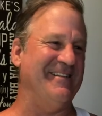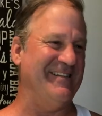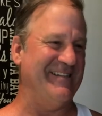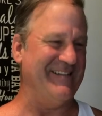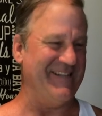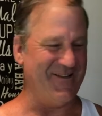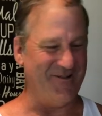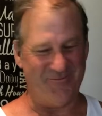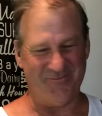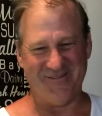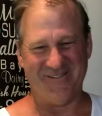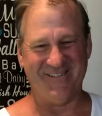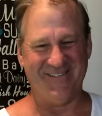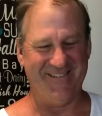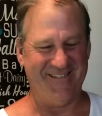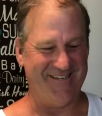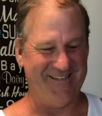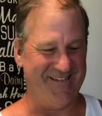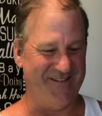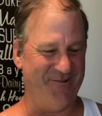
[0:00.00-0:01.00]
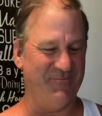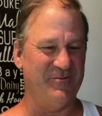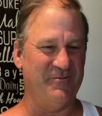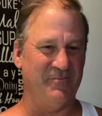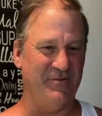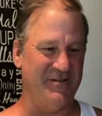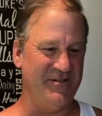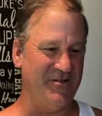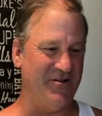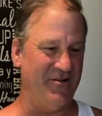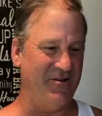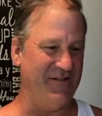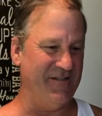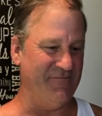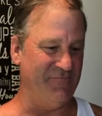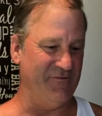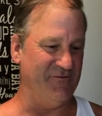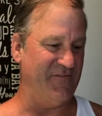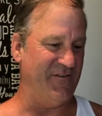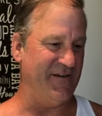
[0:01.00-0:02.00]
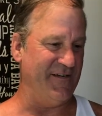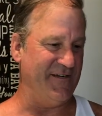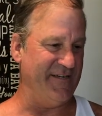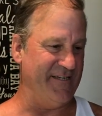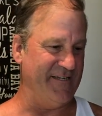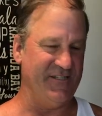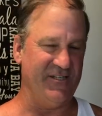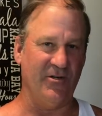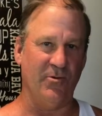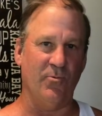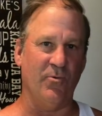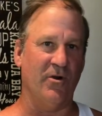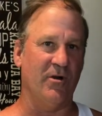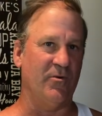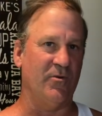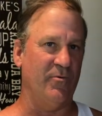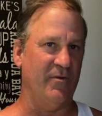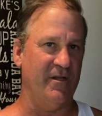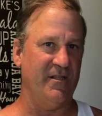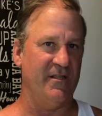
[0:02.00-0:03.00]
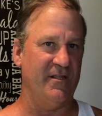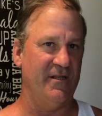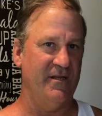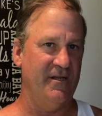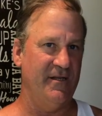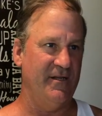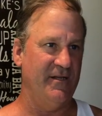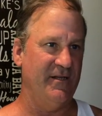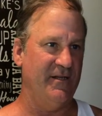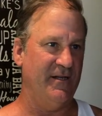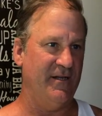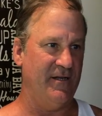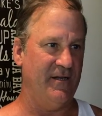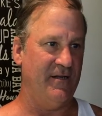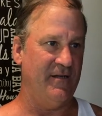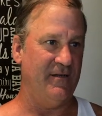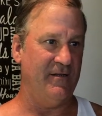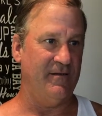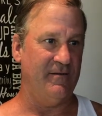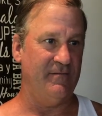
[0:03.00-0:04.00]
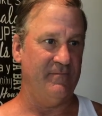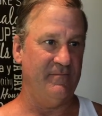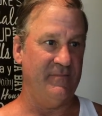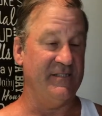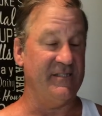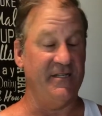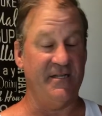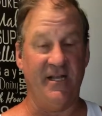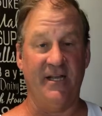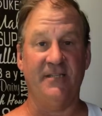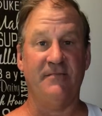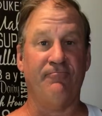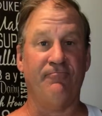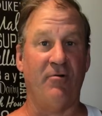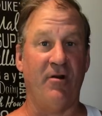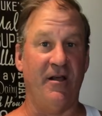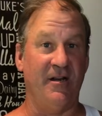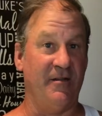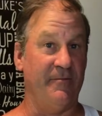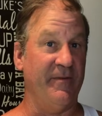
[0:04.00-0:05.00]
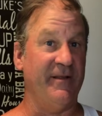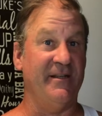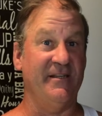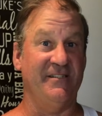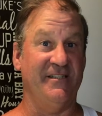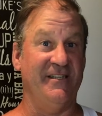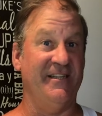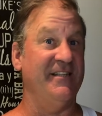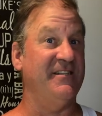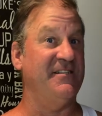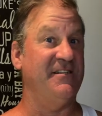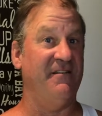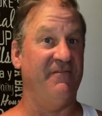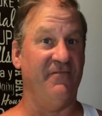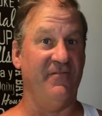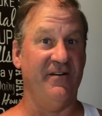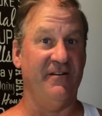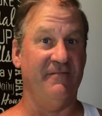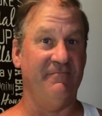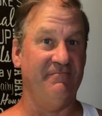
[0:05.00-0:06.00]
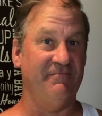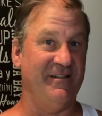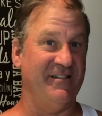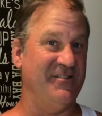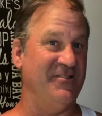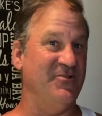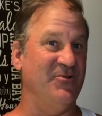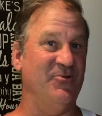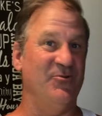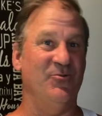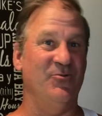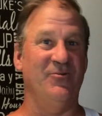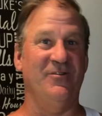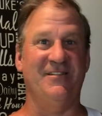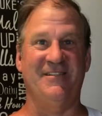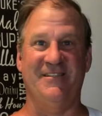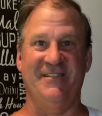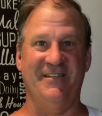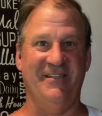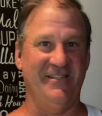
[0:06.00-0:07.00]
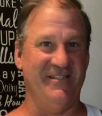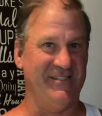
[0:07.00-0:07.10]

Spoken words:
It helps. It helps. But no, it was very easy to work with. It's a nice product because it's different. It's new. It's